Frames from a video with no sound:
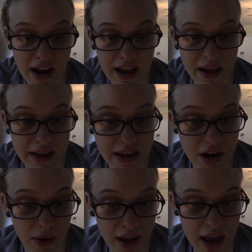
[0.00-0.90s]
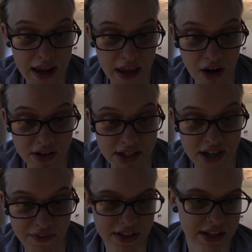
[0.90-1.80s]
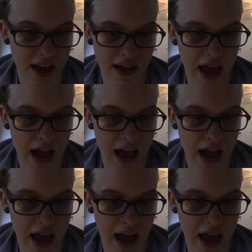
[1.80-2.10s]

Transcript: I gotta get all the stuff inside the